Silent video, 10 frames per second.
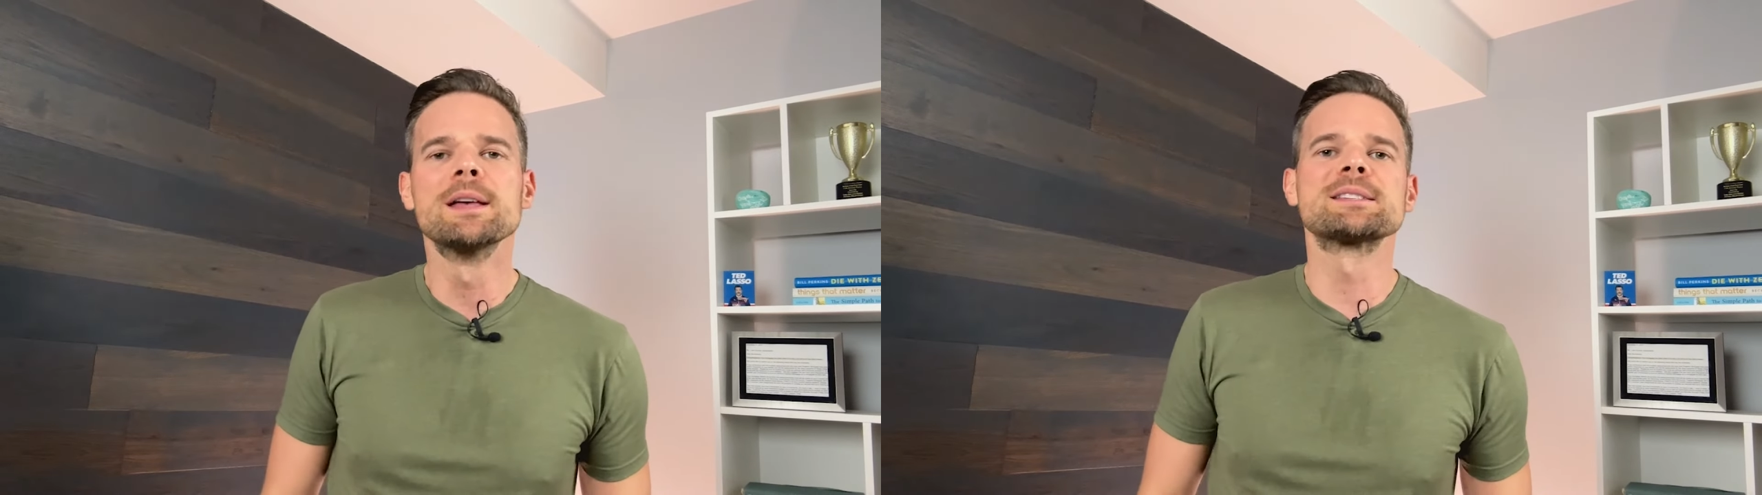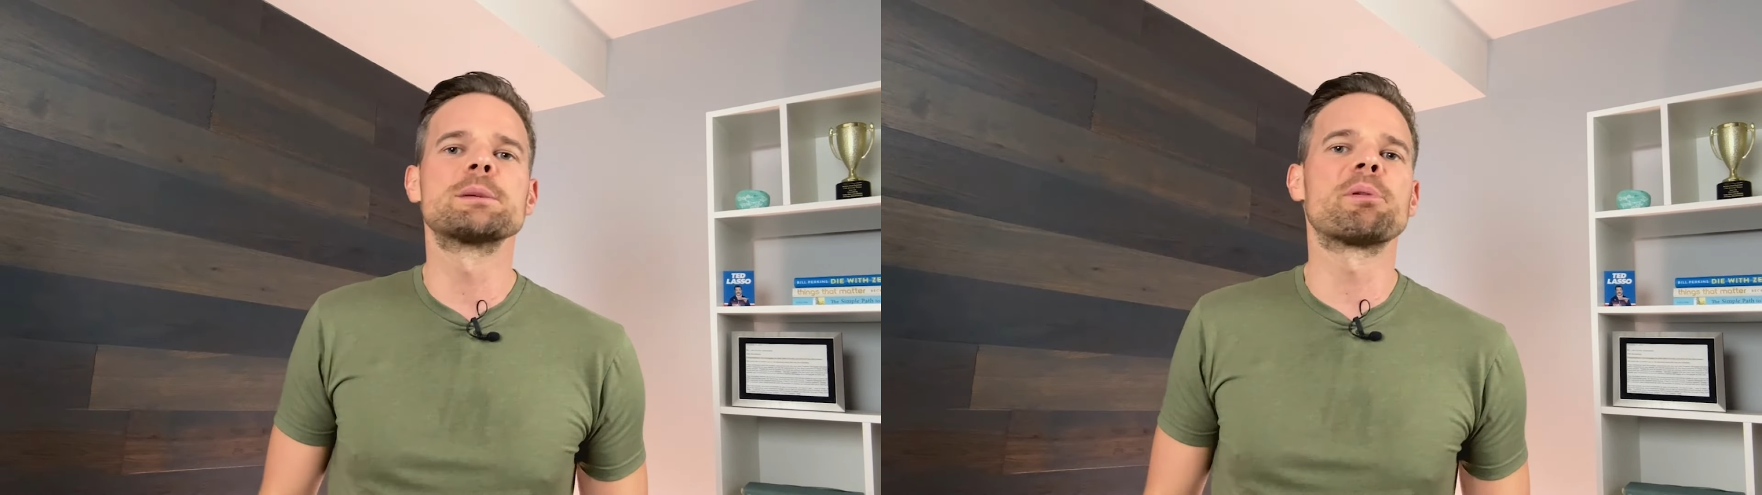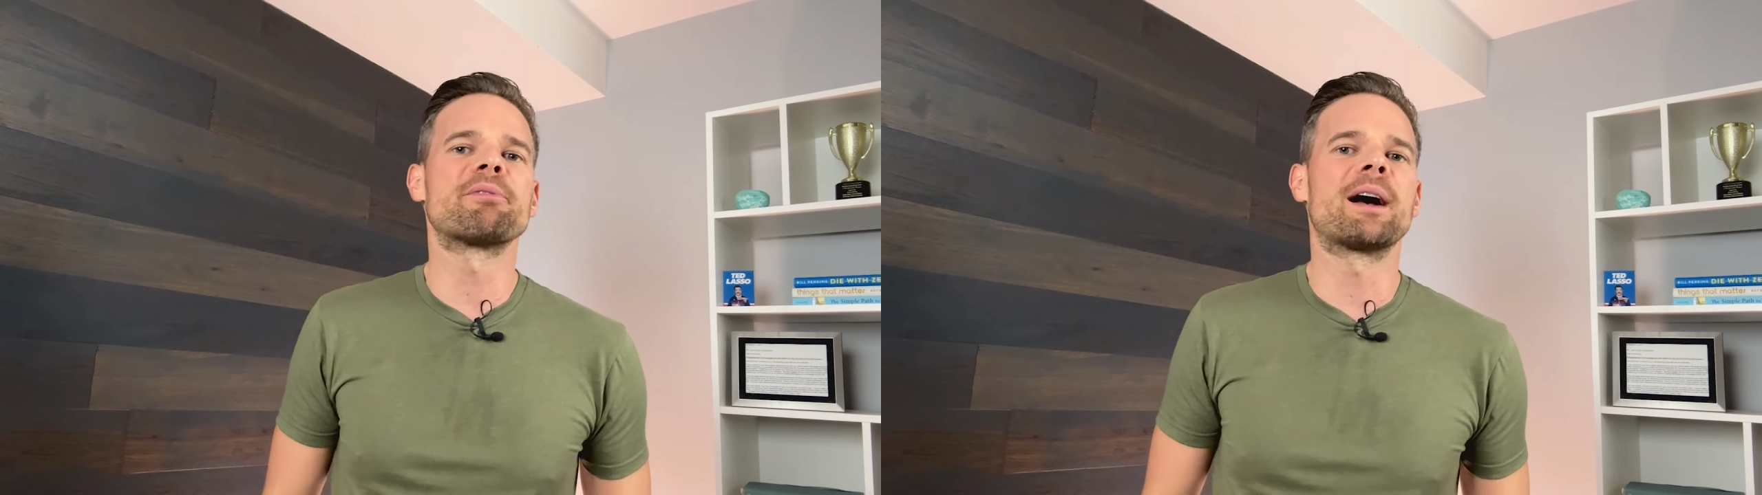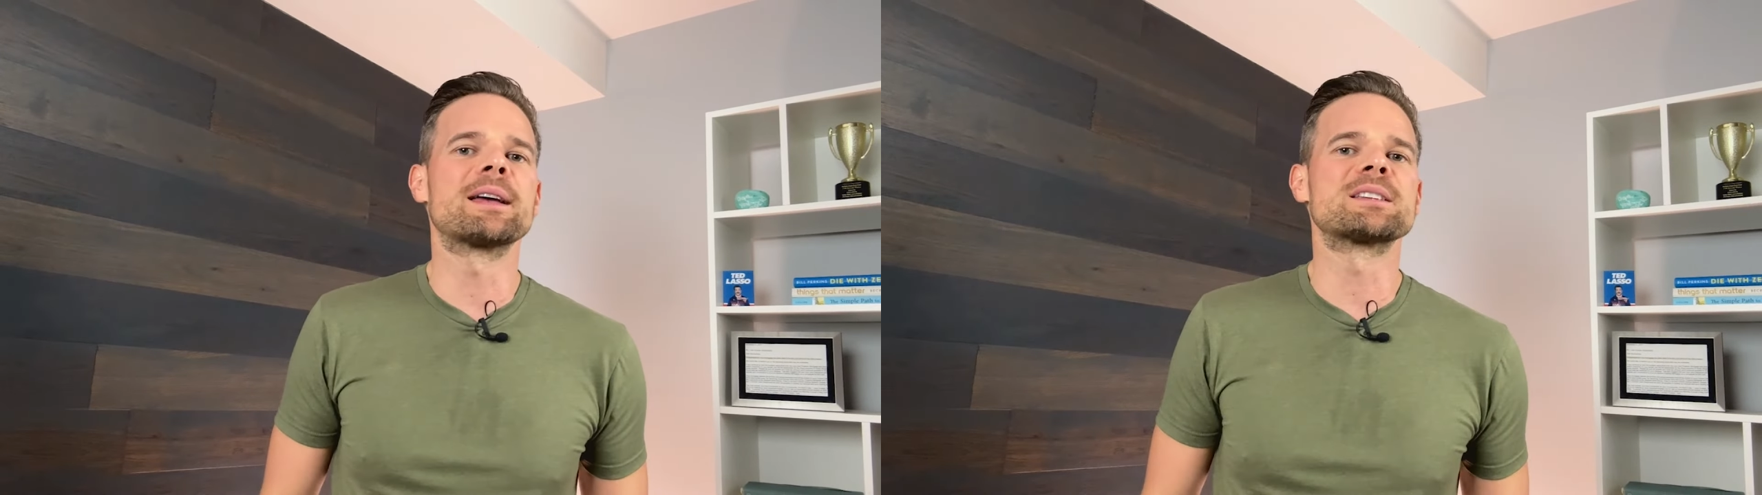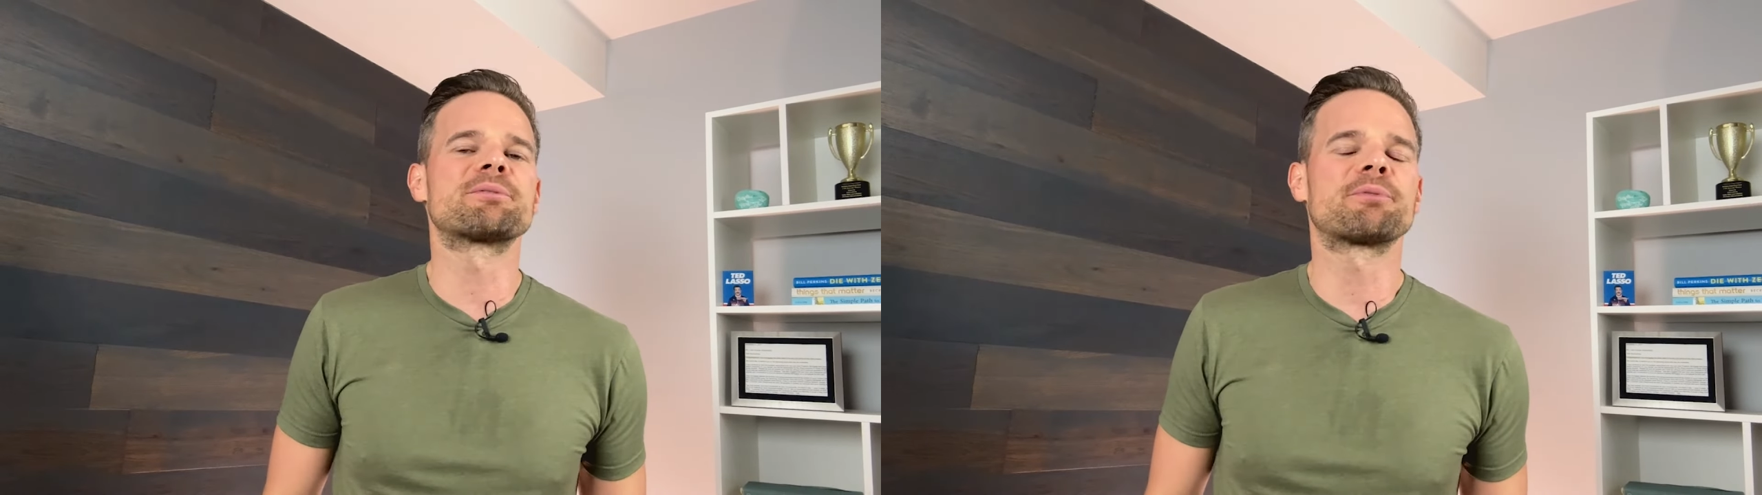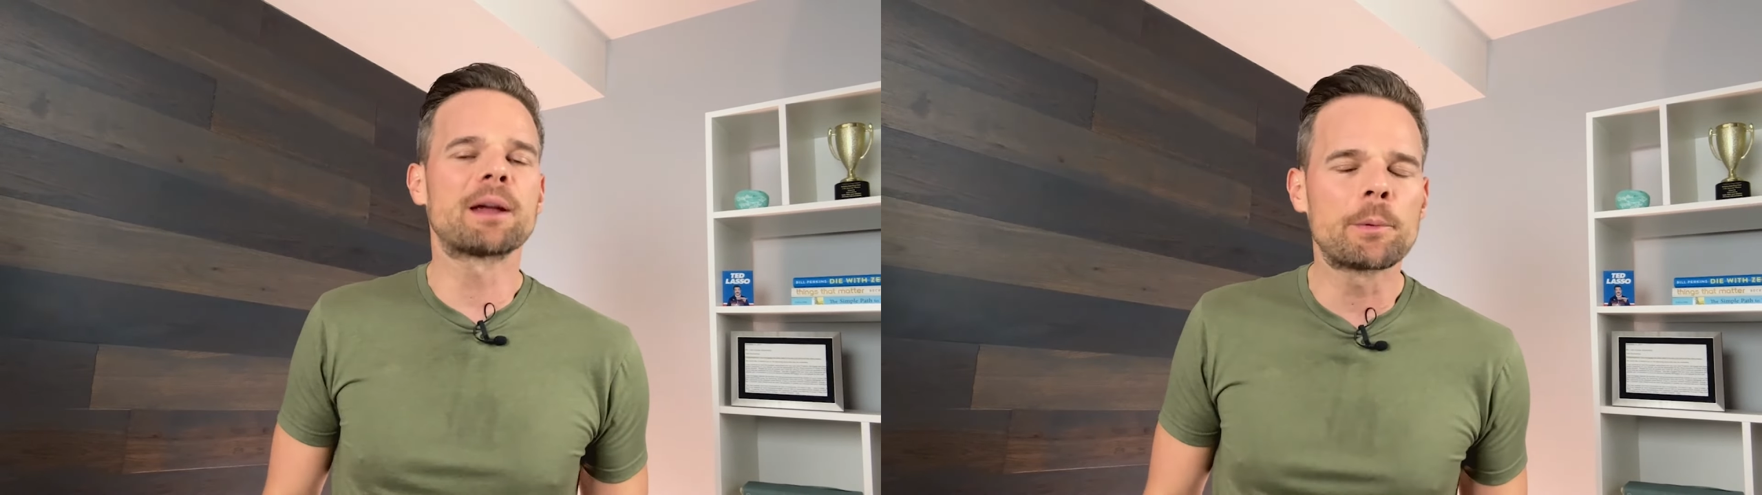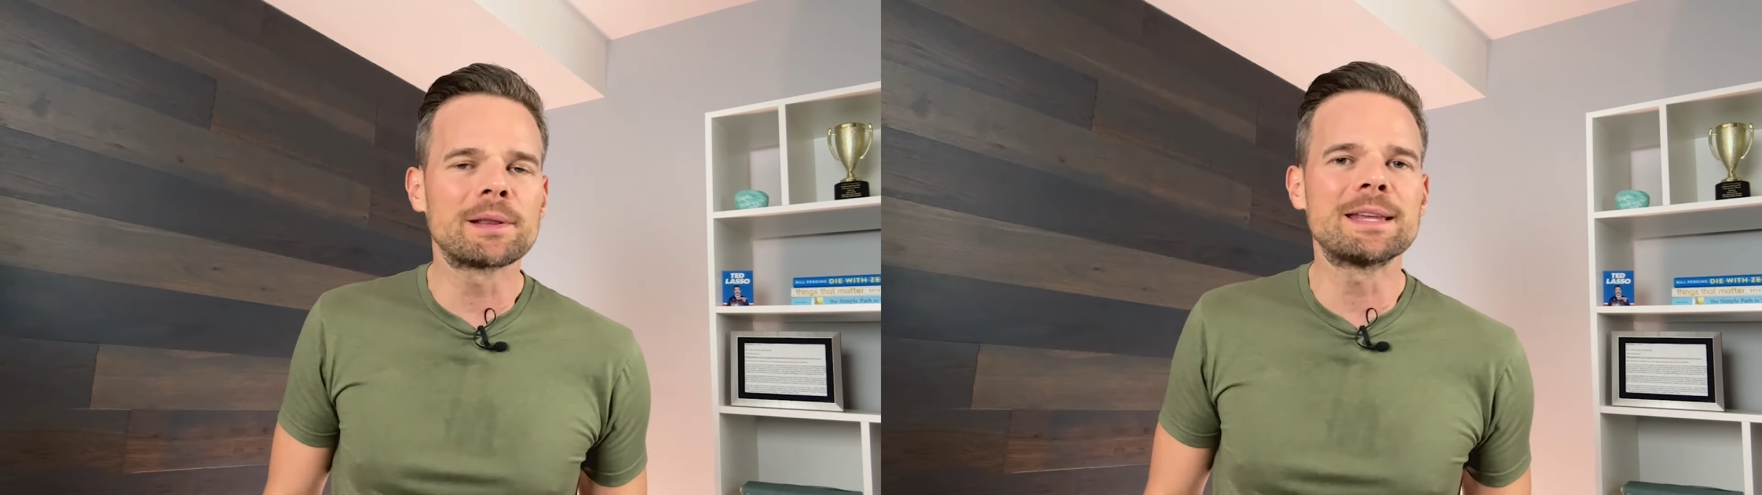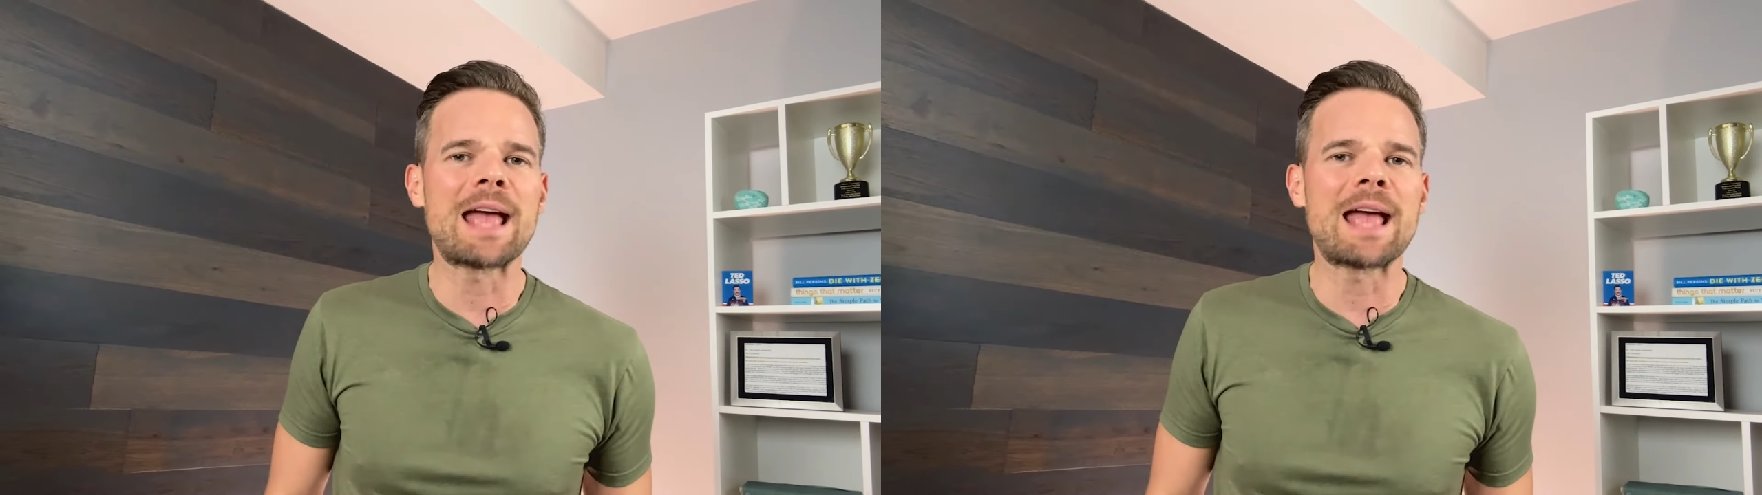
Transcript: Simplifi is frequently